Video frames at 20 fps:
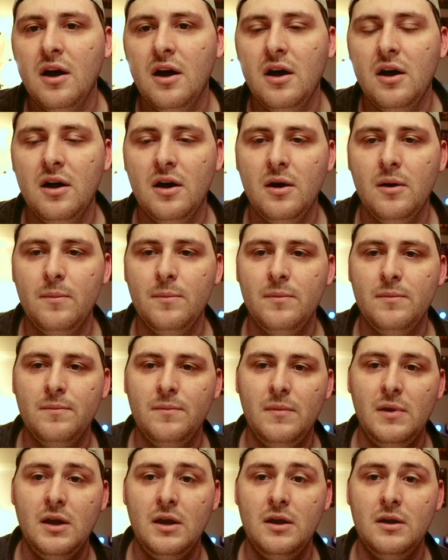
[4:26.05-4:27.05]

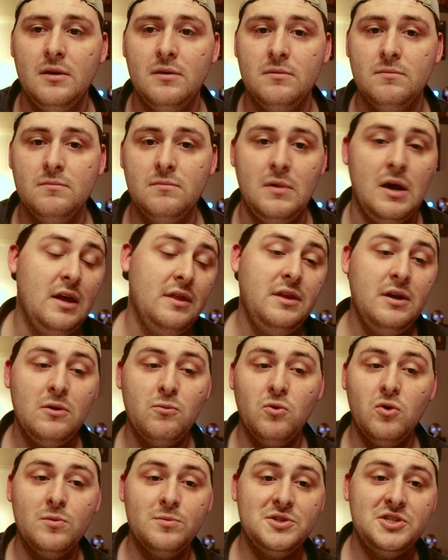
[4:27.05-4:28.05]
And I
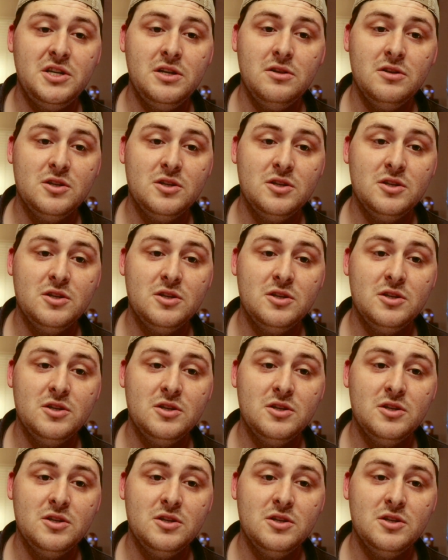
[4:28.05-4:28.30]
think War Machine